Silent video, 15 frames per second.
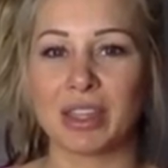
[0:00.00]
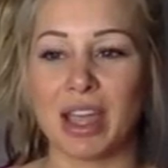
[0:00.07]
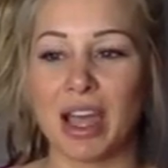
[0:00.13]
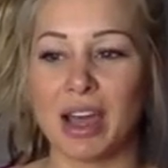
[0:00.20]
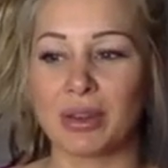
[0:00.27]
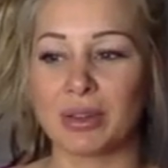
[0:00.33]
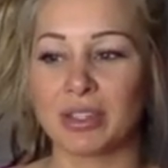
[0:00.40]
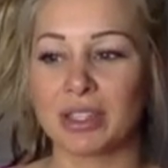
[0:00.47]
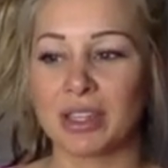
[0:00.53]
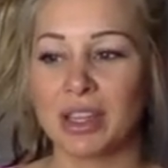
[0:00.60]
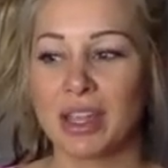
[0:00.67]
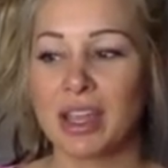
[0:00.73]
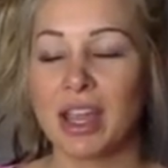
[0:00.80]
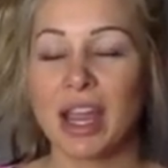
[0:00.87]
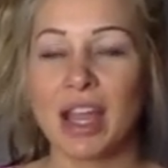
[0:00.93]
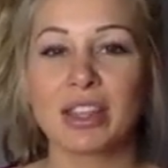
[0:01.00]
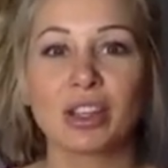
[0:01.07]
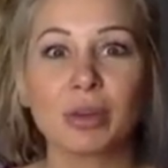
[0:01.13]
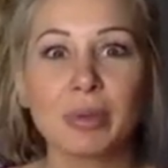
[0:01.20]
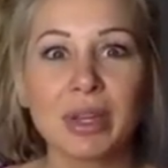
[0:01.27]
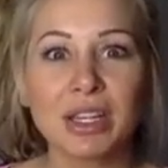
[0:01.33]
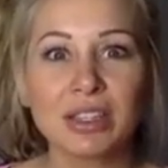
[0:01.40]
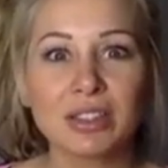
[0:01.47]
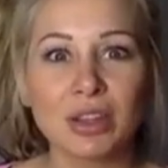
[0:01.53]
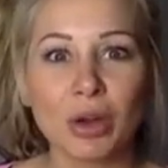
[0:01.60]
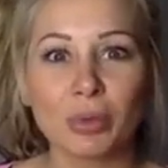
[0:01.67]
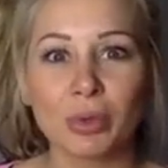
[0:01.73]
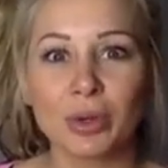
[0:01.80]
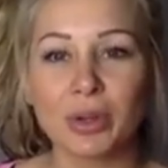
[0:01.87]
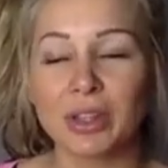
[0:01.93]
the house and they're being so
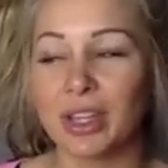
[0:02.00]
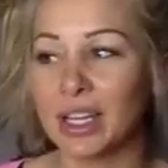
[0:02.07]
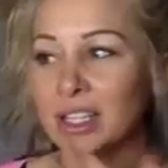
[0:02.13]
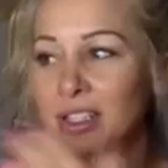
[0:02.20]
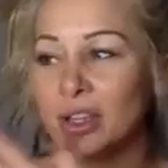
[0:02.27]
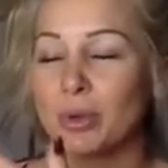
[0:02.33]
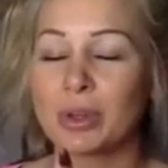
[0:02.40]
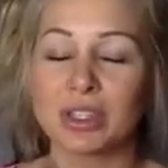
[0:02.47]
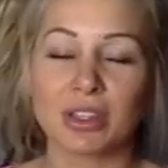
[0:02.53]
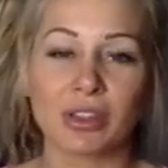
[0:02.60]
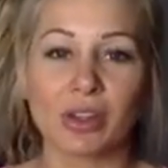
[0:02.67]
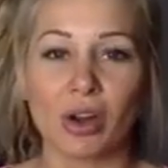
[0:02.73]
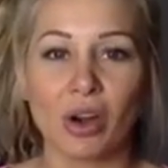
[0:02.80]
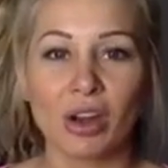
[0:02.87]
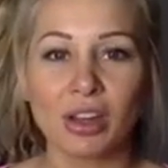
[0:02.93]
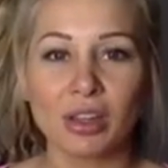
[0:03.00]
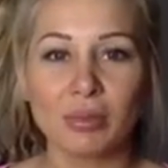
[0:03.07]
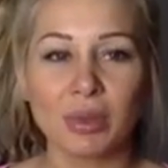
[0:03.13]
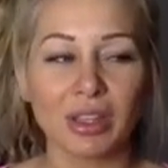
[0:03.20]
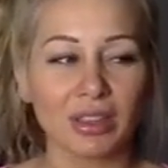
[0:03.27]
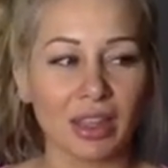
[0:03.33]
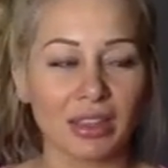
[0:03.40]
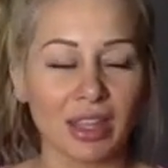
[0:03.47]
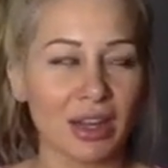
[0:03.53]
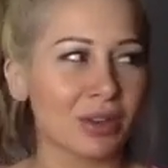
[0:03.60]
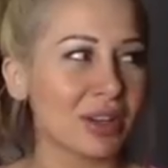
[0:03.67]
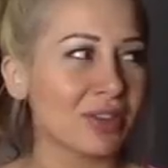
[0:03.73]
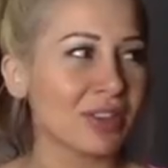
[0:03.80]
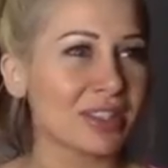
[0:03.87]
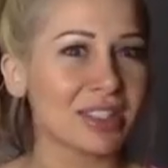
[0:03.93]
rude and like so into their argument that they
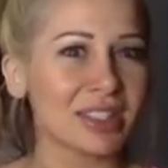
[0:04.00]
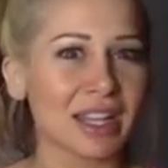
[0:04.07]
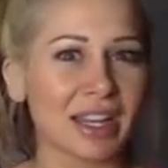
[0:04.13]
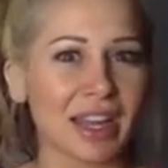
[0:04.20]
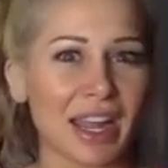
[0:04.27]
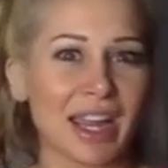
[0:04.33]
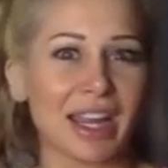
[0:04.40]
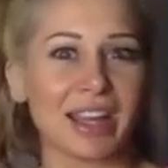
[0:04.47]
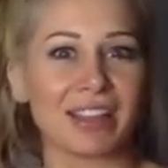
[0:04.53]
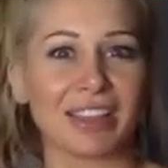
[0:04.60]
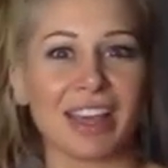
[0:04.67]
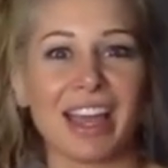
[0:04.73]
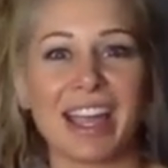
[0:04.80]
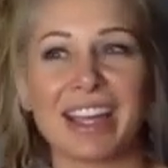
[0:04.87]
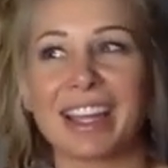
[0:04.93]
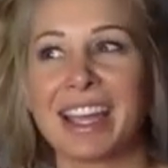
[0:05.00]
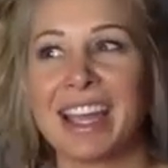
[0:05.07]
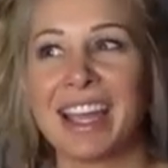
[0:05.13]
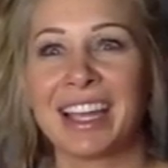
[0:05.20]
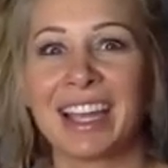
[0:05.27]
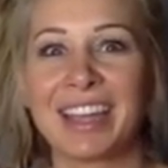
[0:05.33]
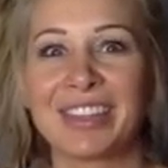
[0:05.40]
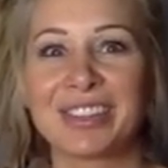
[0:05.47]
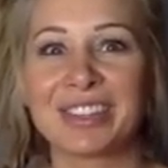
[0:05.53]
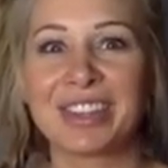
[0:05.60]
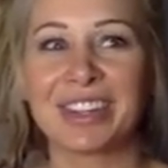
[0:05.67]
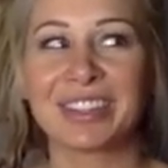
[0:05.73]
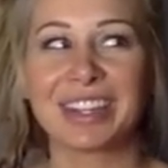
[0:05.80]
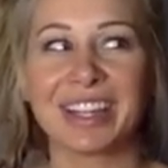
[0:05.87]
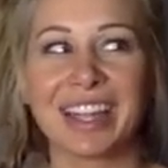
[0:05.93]
don't even say hey. Like Catherine and
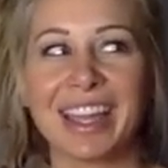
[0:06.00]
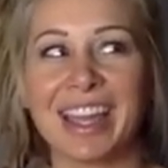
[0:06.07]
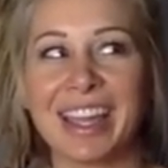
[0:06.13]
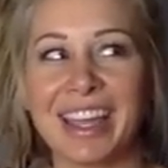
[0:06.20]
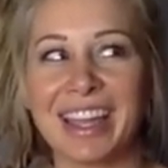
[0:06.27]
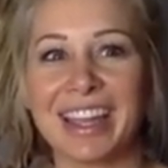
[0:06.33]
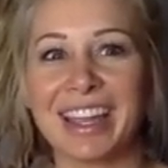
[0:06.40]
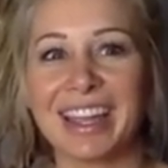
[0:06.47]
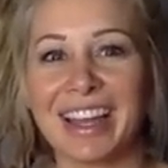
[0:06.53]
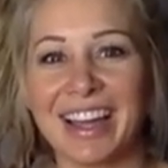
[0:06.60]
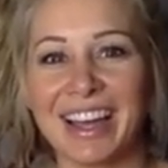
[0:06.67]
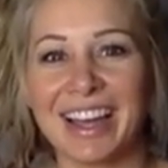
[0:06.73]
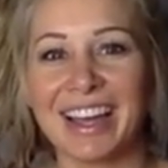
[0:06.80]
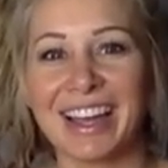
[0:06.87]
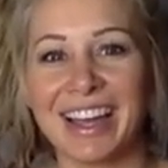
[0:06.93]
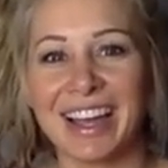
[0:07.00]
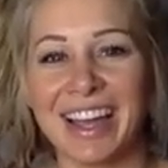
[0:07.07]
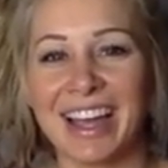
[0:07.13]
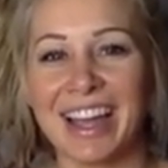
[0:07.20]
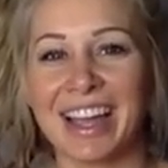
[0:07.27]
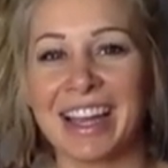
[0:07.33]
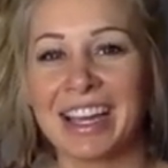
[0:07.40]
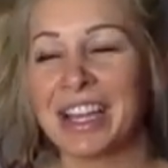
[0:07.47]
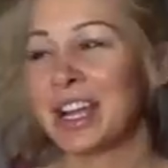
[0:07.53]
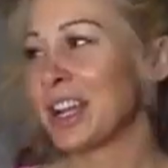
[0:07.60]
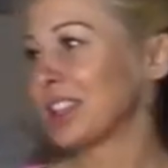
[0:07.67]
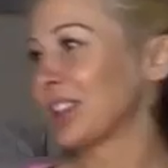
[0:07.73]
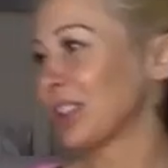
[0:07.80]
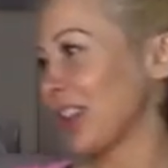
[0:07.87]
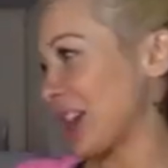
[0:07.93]
Sean are like, hey, hi.
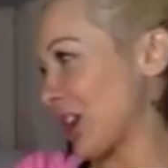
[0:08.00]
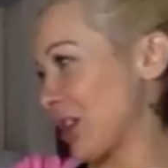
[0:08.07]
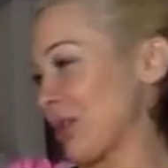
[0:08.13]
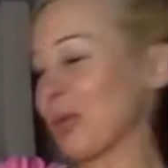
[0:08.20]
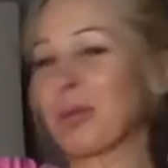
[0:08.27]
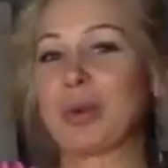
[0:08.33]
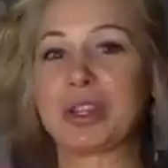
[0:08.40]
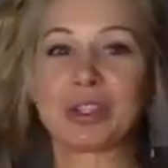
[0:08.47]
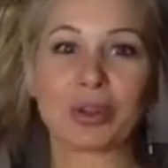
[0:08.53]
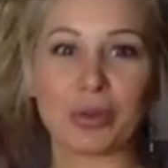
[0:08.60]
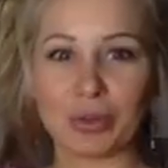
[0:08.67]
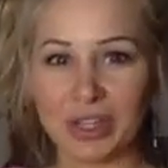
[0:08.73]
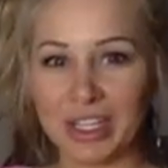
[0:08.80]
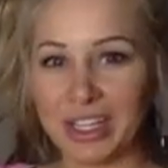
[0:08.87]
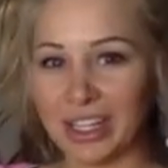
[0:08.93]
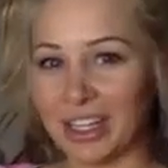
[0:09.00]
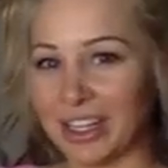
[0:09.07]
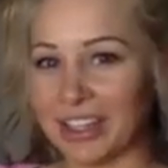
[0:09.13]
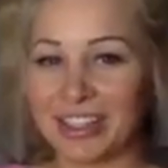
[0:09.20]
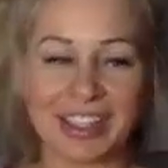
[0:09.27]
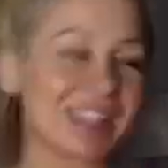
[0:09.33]
They're like, one's over here,